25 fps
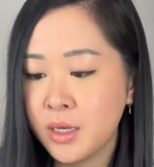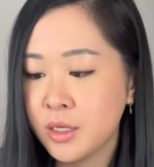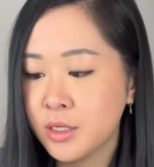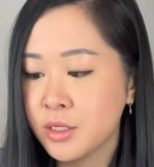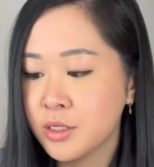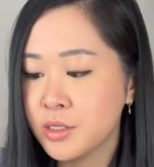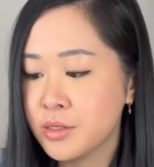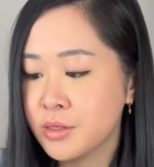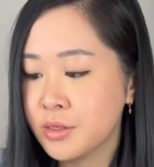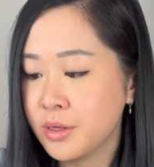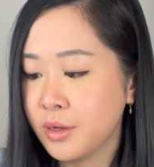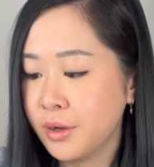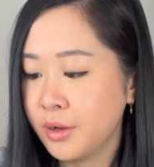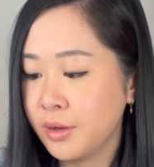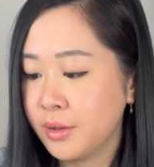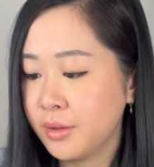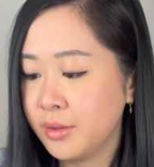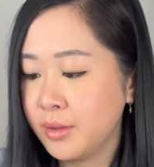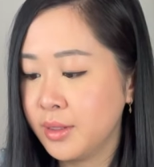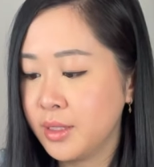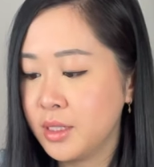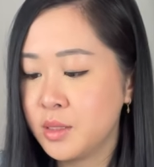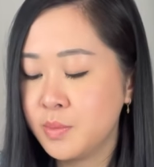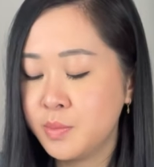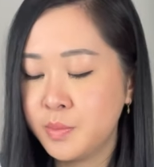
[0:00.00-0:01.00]
So
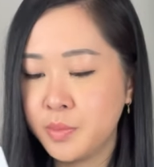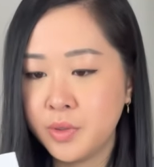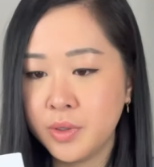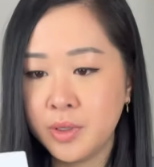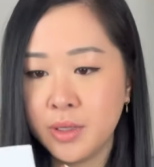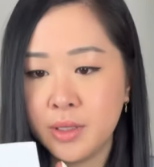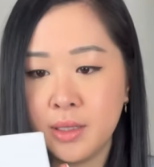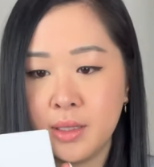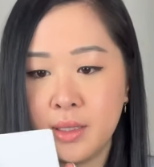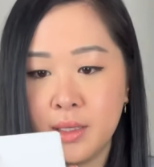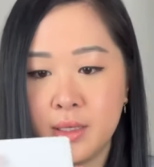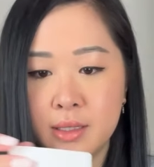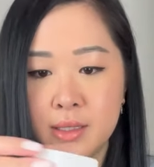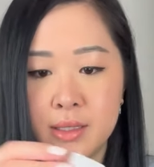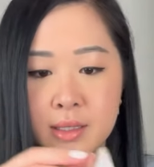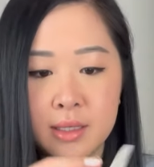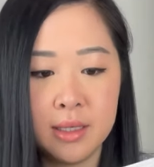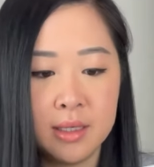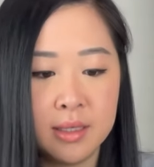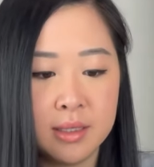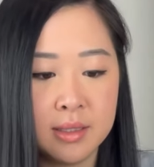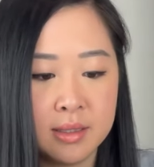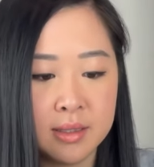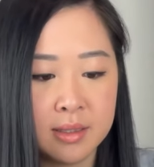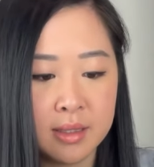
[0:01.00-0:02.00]
this booklet
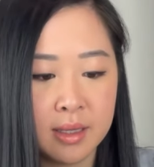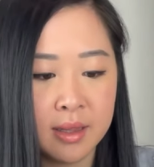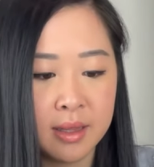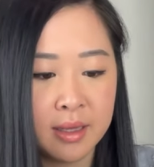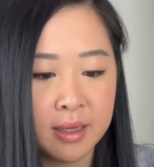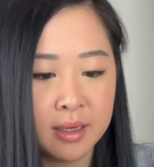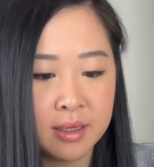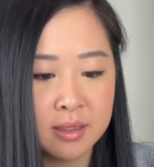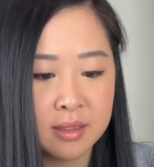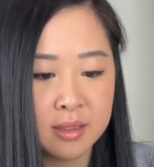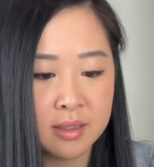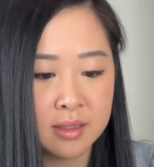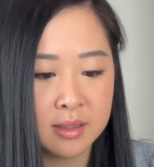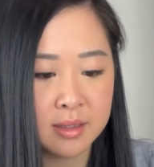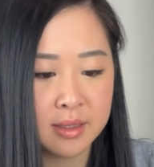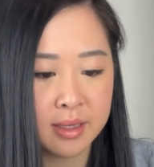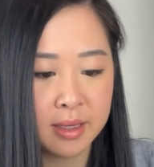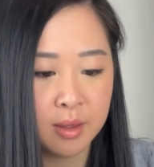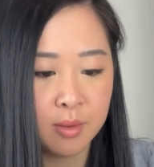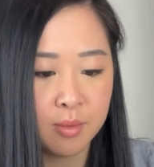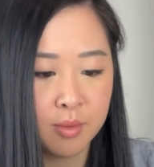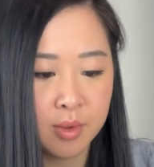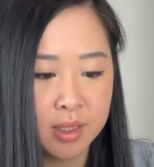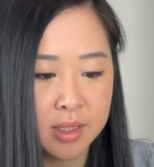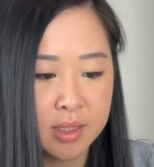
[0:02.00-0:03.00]
is, I think it's just
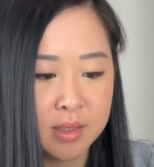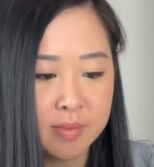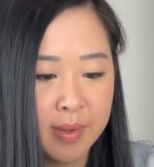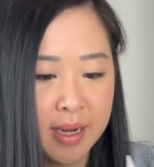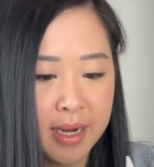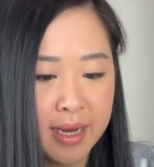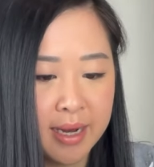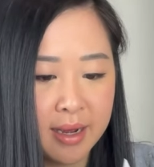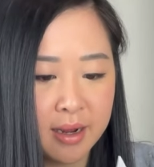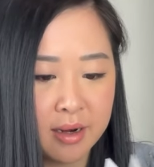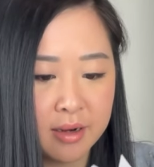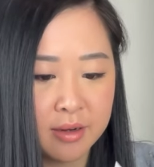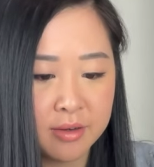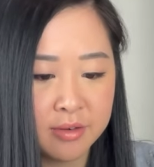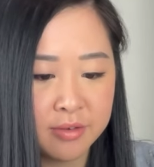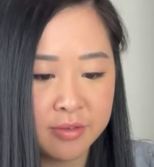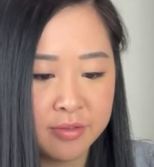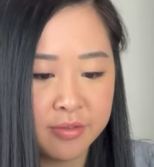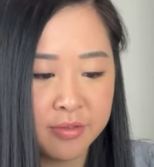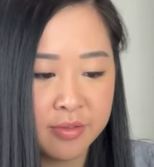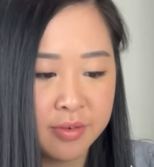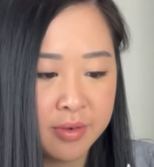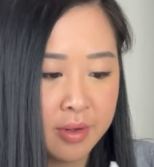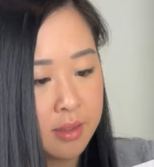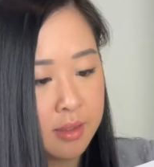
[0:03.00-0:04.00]
like what it's made out
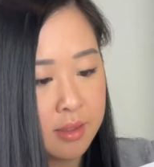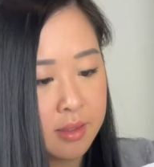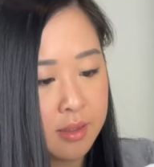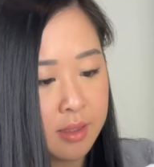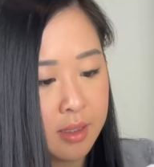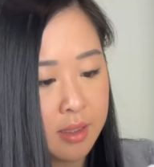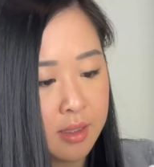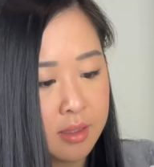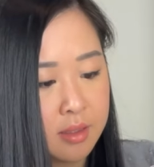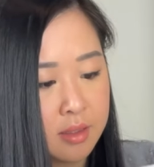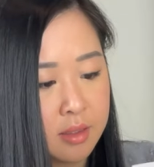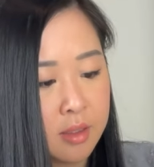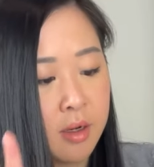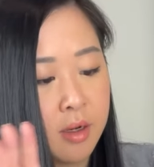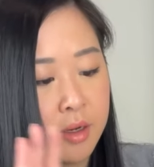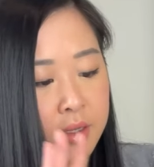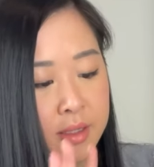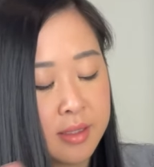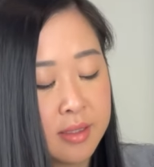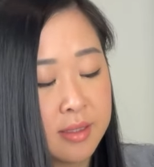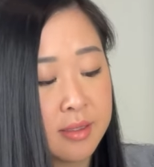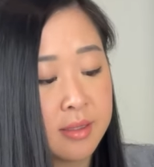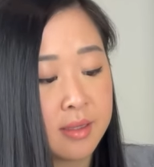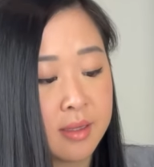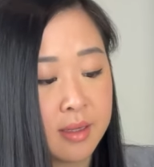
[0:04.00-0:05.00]
of. It says,
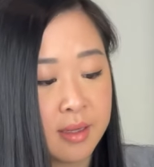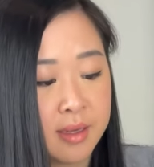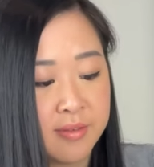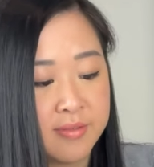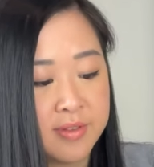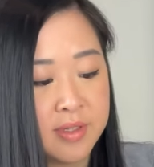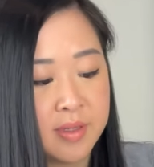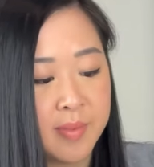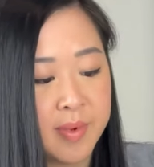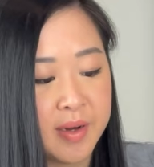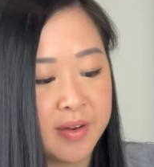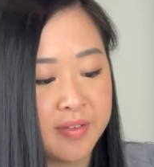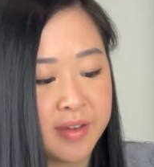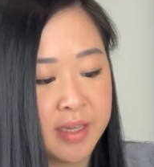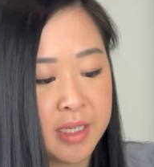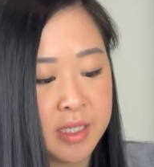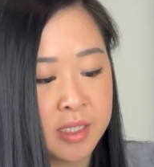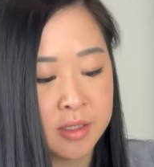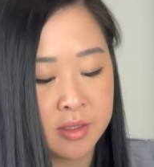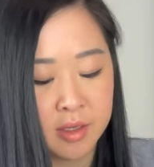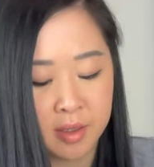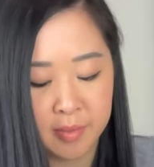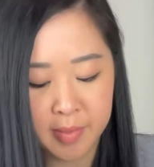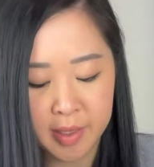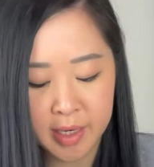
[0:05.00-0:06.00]
oh, it gives a bit of
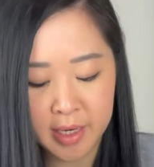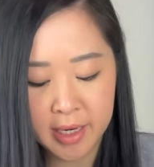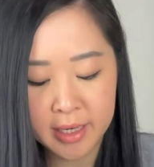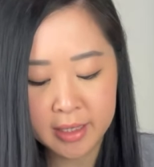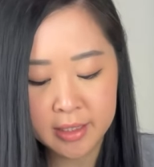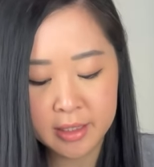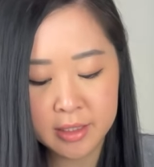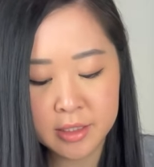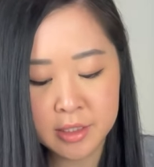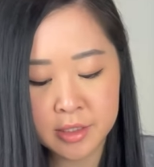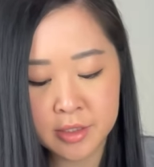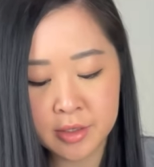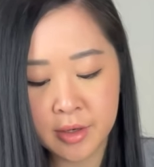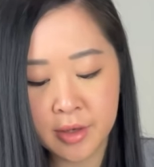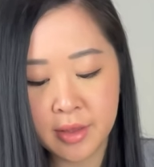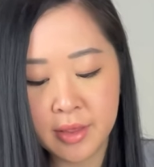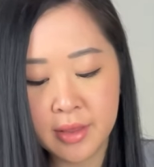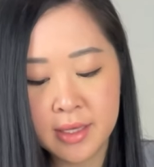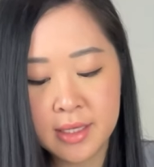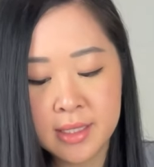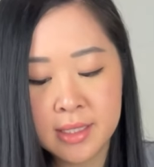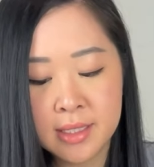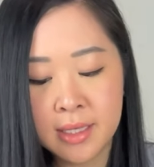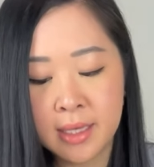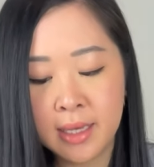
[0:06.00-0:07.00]
history behind it. So
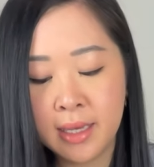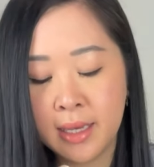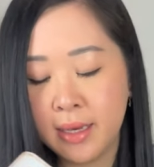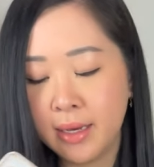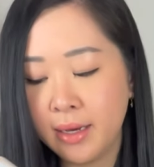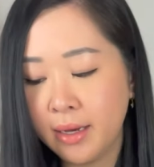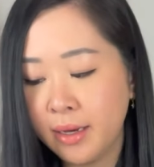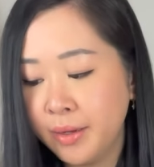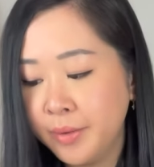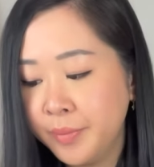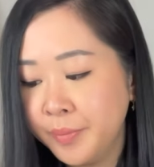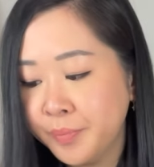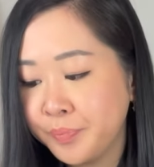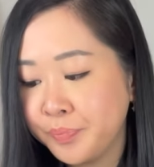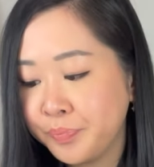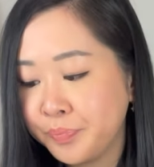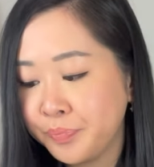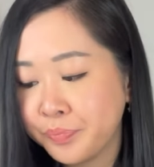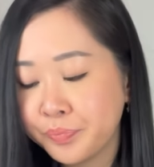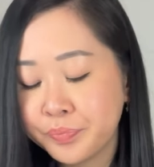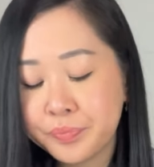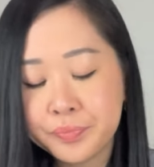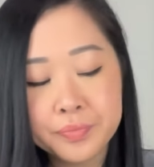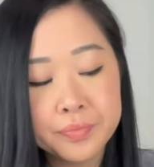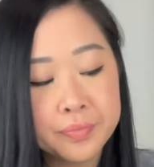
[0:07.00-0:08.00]
this here
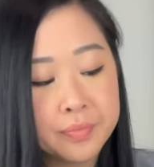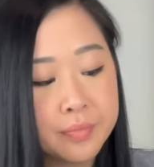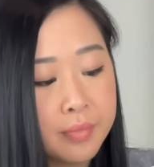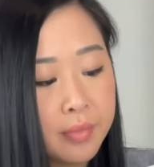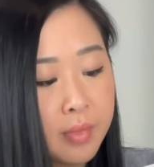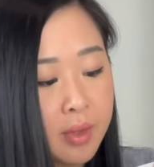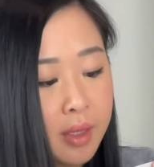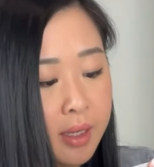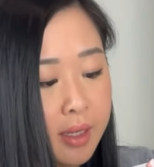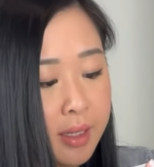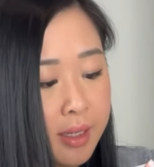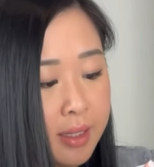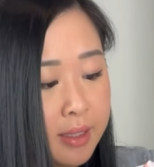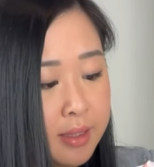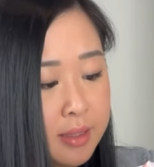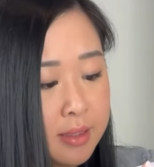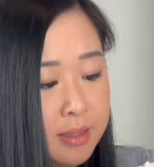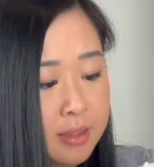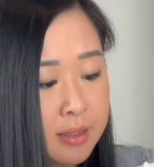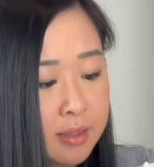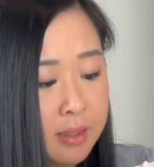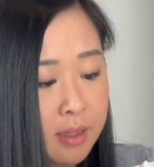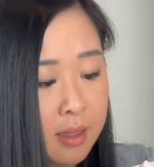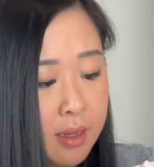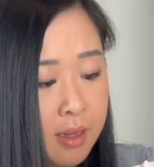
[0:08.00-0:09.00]

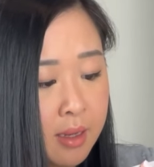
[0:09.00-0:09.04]
is